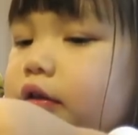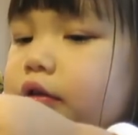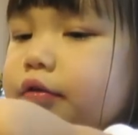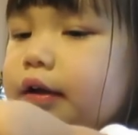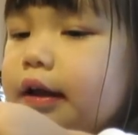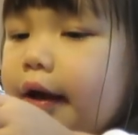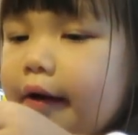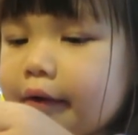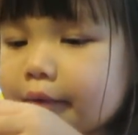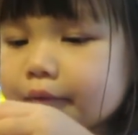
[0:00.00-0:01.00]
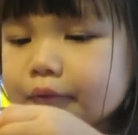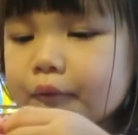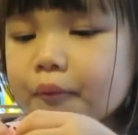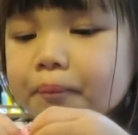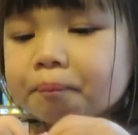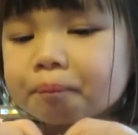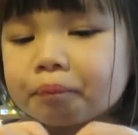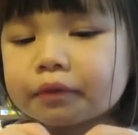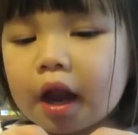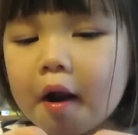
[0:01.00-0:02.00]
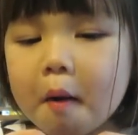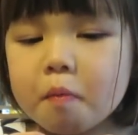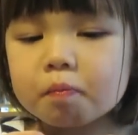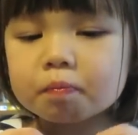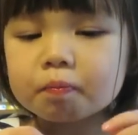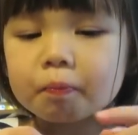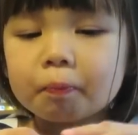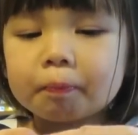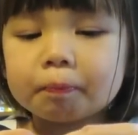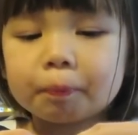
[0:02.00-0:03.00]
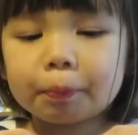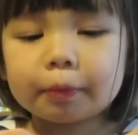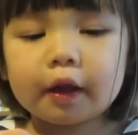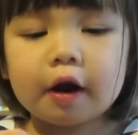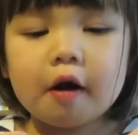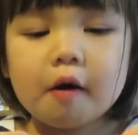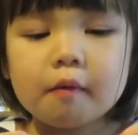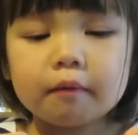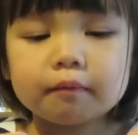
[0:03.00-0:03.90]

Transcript: gosh, it smells so pretty. It smells like passion fruit. Smell it.